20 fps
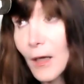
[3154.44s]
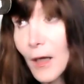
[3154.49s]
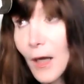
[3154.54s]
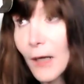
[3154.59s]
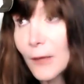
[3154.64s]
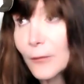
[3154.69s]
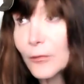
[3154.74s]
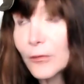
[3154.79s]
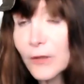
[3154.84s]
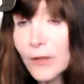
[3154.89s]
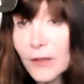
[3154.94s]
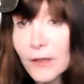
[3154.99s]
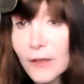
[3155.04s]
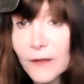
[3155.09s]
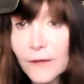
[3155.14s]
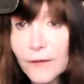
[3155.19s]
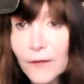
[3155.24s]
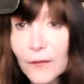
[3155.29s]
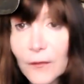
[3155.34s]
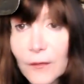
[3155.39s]

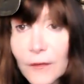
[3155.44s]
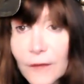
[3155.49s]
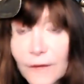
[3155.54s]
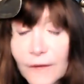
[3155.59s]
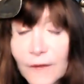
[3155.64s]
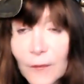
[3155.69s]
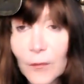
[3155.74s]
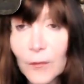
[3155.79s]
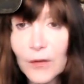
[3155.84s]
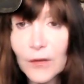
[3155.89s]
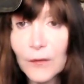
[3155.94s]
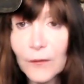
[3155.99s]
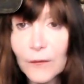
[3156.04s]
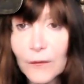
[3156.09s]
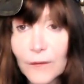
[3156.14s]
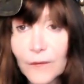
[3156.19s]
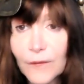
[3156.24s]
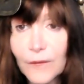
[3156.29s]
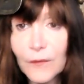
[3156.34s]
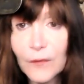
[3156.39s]
related to it as someone
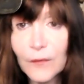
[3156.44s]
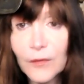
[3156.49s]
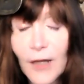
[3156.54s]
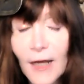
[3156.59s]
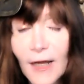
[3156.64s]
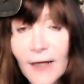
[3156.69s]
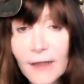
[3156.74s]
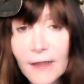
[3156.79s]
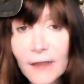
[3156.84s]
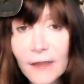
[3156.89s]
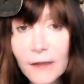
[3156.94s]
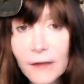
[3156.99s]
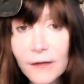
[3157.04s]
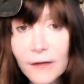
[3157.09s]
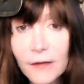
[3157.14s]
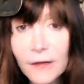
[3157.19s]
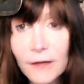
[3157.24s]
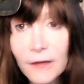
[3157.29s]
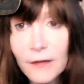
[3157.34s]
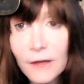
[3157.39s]
who's a food
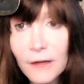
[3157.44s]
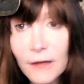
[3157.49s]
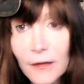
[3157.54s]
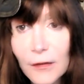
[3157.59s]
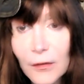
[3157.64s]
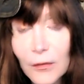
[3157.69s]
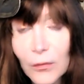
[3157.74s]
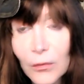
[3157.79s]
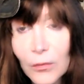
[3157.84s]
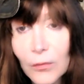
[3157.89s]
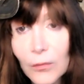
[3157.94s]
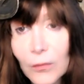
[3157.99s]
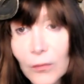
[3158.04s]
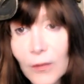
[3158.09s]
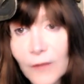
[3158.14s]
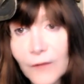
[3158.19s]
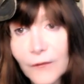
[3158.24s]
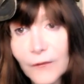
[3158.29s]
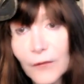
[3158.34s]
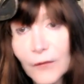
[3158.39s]
addict, you know, who
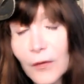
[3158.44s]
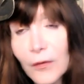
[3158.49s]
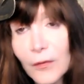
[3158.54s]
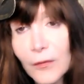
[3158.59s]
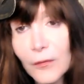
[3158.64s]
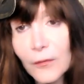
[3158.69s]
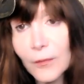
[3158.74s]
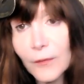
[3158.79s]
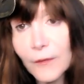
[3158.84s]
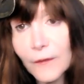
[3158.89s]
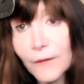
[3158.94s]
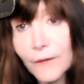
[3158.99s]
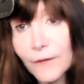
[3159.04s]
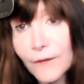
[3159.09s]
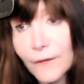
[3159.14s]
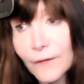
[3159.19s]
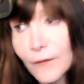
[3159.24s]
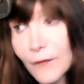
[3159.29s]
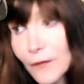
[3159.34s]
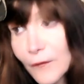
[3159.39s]
has struggled with
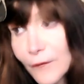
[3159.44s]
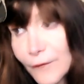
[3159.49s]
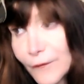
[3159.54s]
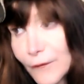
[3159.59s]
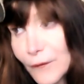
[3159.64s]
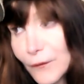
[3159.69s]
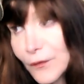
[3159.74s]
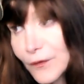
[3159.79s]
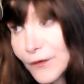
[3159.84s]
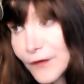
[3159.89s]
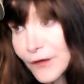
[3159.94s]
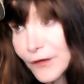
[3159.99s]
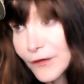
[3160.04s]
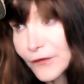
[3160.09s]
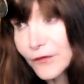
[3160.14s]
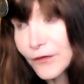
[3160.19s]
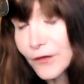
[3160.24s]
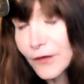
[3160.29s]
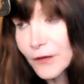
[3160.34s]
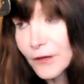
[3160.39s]
severe food
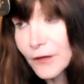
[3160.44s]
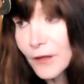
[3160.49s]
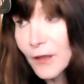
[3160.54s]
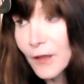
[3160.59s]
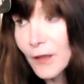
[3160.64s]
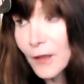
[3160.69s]
addiction.